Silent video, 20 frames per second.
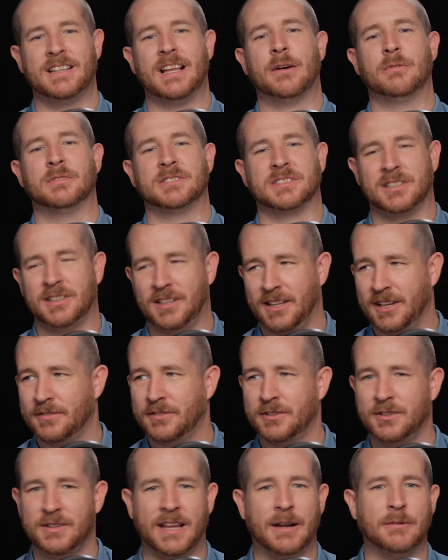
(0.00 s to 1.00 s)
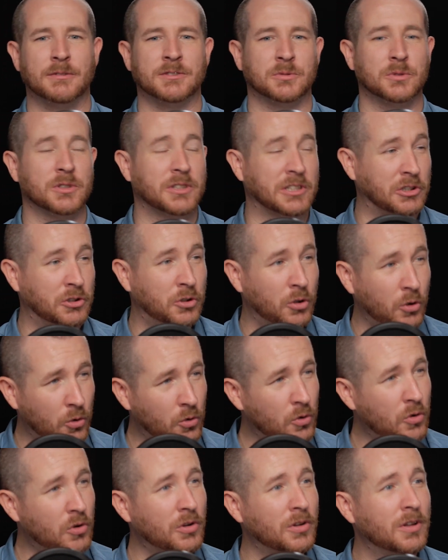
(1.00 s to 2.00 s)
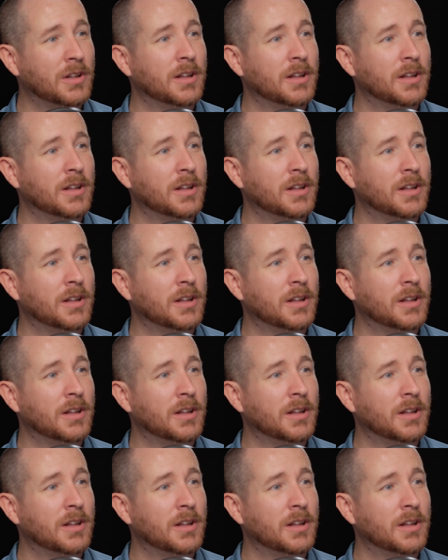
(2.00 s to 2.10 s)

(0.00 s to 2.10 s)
That was clever. That was really cool.